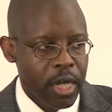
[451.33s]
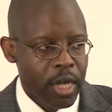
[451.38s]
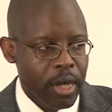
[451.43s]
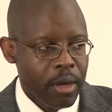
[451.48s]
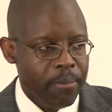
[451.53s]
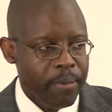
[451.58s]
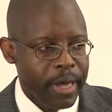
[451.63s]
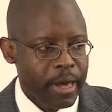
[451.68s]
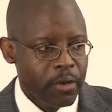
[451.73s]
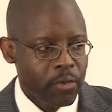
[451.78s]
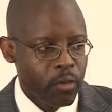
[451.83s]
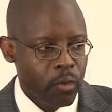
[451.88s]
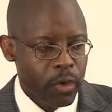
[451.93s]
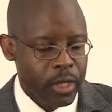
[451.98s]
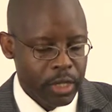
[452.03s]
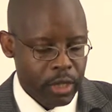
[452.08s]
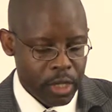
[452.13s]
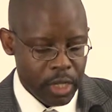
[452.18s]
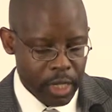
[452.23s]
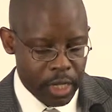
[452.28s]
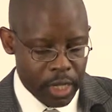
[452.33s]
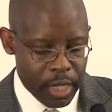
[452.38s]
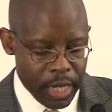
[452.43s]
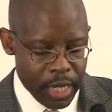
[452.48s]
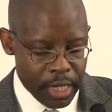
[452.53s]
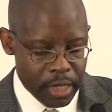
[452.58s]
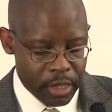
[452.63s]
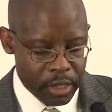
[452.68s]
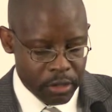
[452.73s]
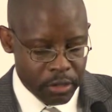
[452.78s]
about what the
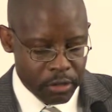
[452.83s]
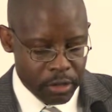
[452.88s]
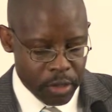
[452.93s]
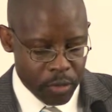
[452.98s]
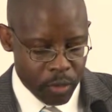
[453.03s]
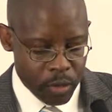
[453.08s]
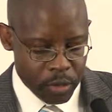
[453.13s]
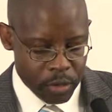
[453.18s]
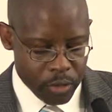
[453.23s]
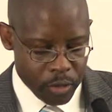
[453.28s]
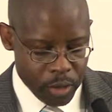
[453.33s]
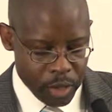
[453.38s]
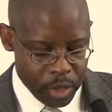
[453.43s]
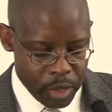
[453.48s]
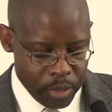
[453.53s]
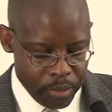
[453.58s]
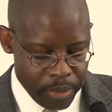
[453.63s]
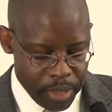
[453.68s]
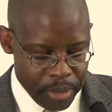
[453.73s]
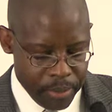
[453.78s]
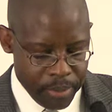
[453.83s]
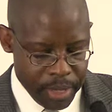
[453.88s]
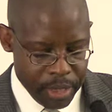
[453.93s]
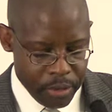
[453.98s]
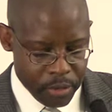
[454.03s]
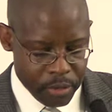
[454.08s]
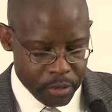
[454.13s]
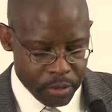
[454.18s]
agency was going to be about.